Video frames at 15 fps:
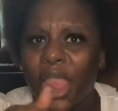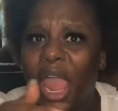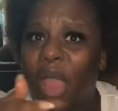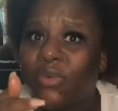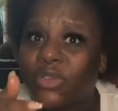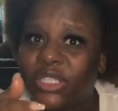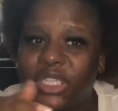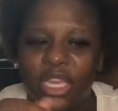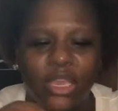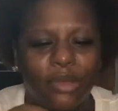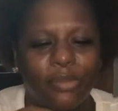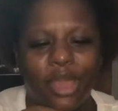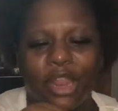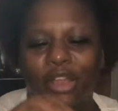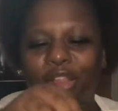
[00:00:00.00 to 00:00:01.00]
I would see
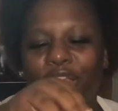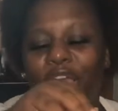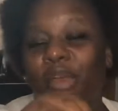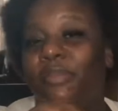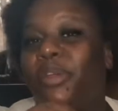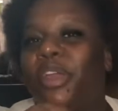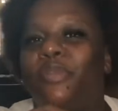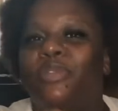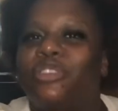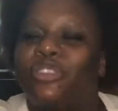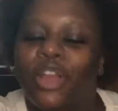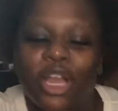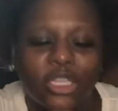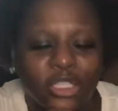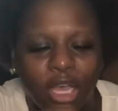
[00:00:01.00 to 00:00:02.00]
him at a club and he would
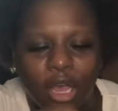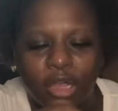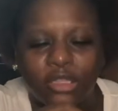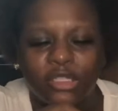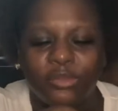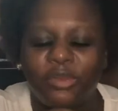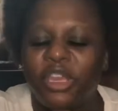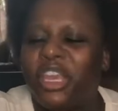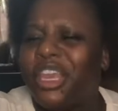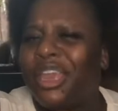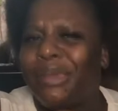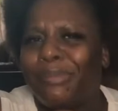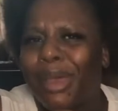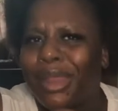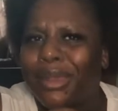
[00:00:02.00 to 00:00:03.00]
try and talk to me,
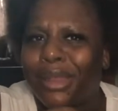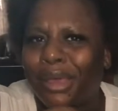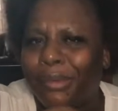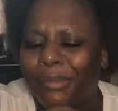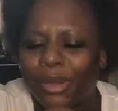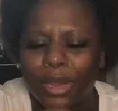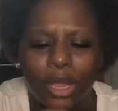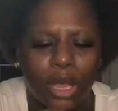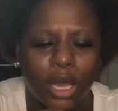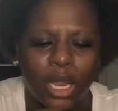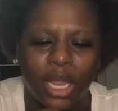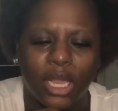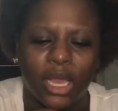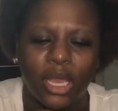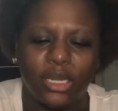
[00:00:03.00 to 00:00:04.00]
get my number, all
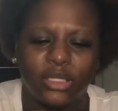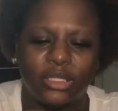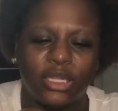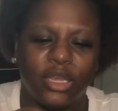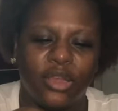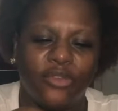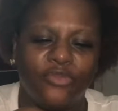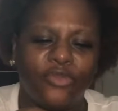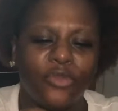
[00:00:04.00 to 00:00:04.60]
that kind of stuff.